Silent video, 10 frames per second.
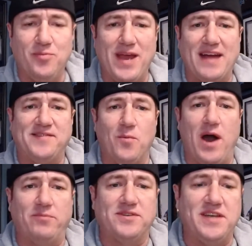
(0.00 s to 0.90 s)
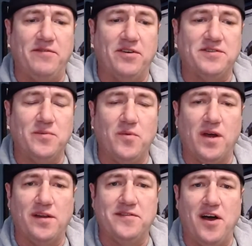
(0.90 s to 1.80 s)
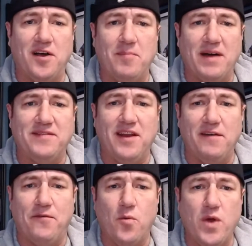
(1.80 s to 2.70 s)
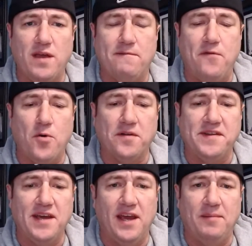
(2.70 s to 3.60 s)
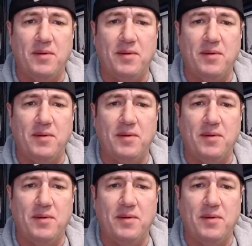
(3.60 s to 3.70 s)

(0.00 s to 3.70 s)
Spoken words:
We got some wide receivers we're going to talk about today for week 14.